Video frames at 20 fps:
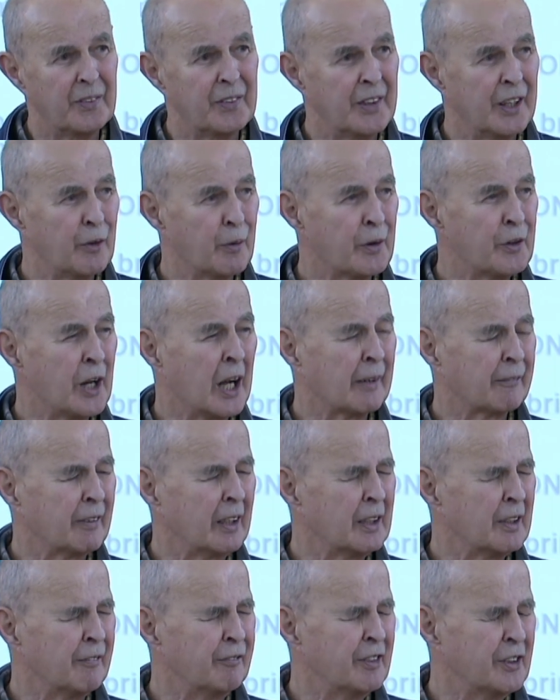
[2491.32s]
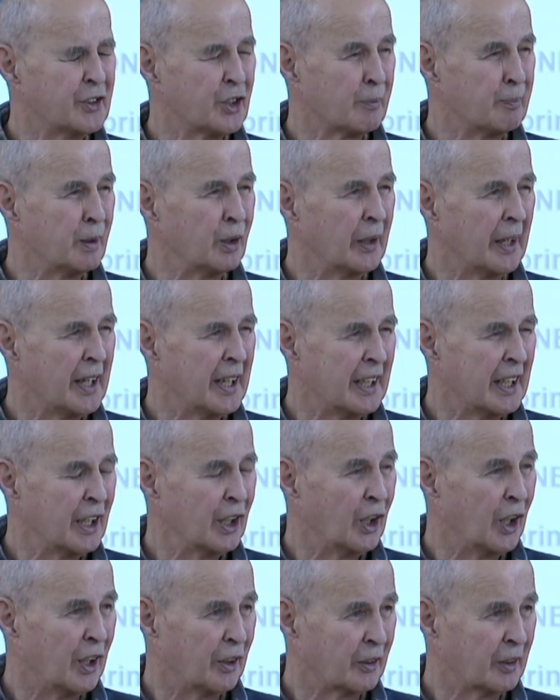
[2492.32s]
they were not invisible any
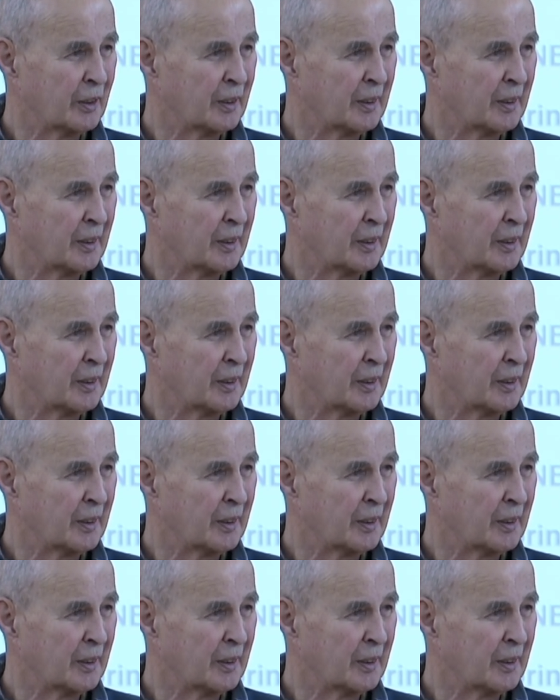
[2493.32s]
longer.